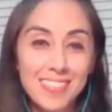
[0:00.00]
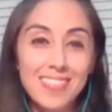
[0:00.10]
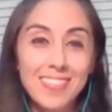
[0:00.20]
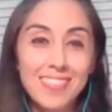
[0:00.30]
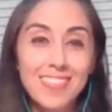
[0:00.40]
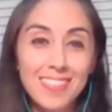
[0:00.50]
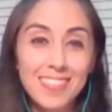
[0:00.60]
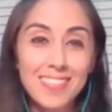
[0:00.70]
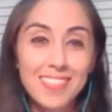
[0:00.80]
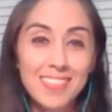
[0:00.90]

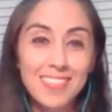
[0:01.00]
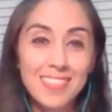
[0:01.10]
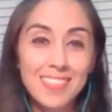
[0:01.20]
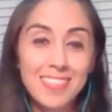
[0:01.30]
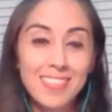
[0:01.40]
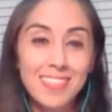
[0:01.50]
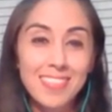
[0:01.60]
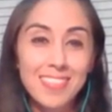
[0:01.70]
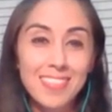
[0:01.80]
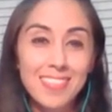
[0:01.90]

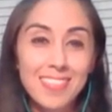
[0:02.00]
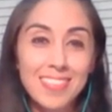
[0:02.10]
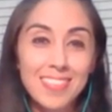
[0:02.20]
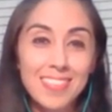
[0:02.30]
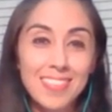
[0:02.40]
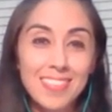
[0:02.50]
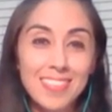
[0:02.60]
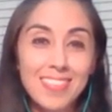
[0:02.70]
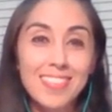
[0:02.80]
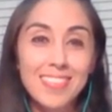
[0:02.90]
(not speaking)